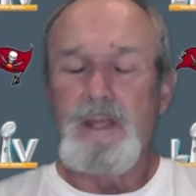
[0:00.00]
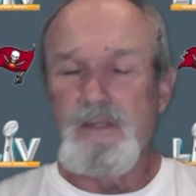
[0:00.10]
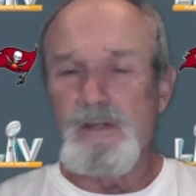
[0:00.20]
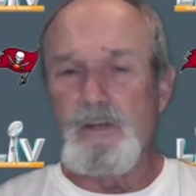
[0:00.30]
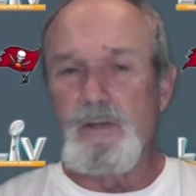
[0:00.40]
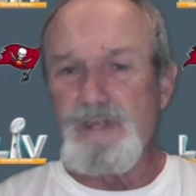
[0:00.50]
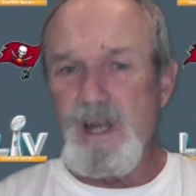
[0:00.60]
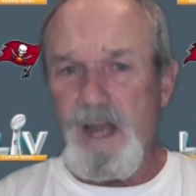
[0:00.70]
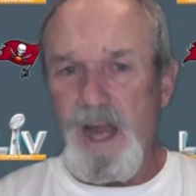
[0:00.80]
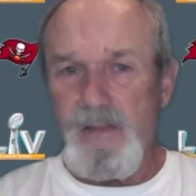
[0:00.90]
you're losing a
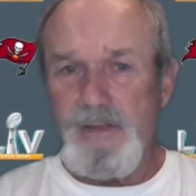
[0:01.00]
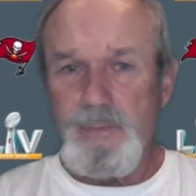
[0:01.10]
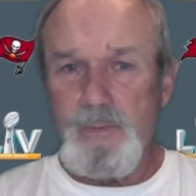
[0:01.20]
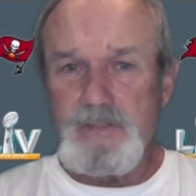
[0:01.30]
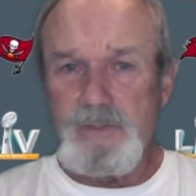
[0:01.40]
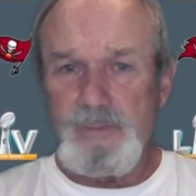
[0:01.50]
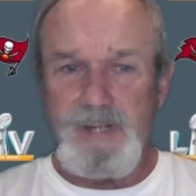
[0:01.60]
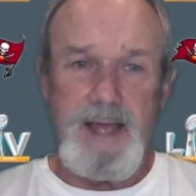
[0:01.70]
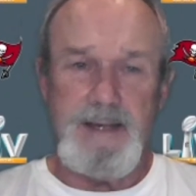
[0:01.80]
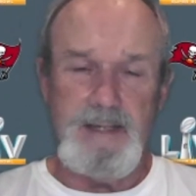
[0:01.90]
lot of the original
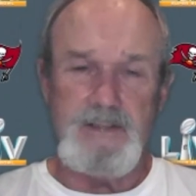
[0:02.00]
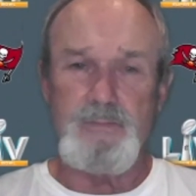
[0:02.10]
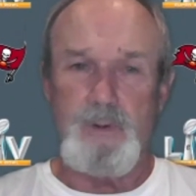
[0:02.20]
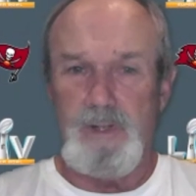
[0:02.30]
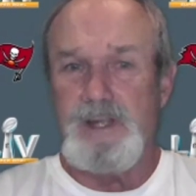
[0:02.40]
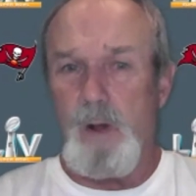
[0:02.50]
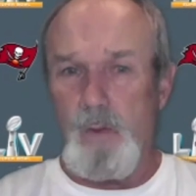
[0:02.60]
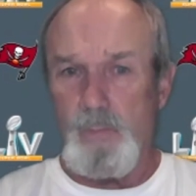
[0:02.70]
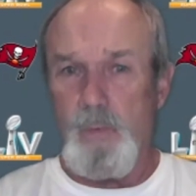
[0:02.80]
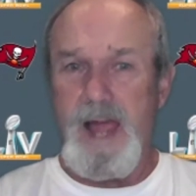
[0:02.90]
tight ends, what we call
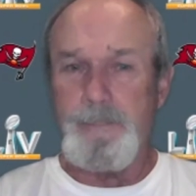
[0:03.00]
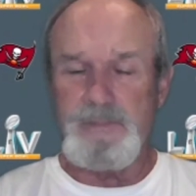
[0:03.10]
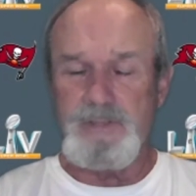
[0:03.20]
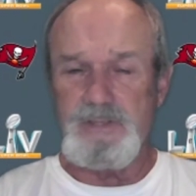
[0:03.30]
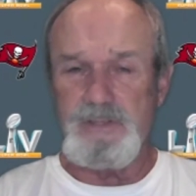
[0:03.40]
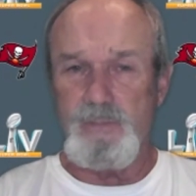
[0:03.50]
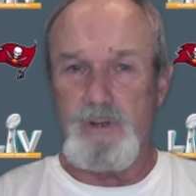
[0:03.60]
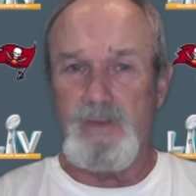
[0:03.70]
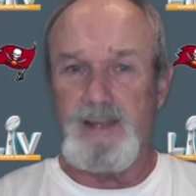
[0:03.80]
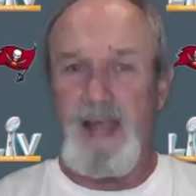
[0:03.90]
the Y position,
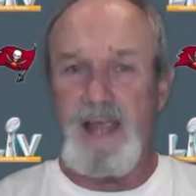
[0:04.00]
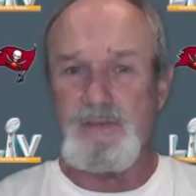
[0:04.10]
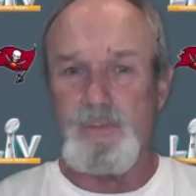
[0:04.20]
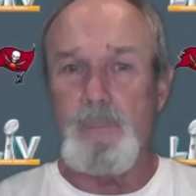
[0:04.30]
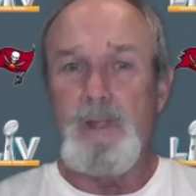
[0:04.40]
where the guys are